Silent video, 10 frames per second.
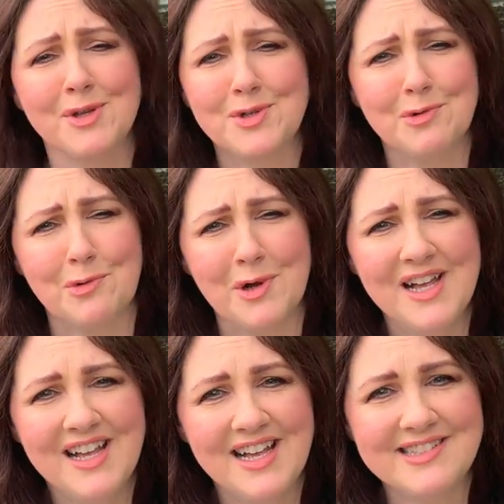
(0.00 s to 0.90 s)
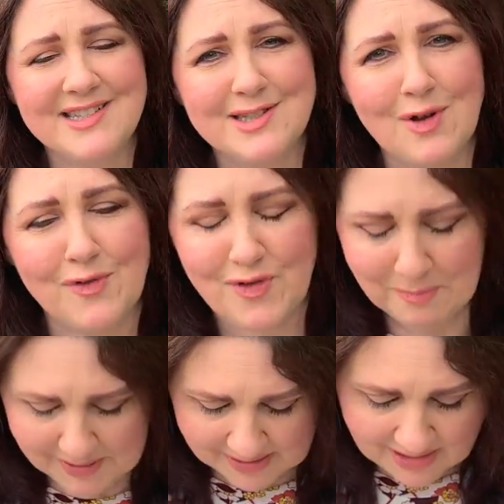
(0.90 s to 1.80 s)
sure. It's just not for
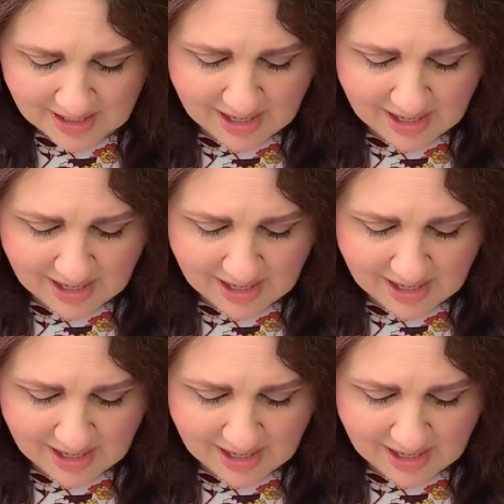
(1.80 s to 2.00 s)
me.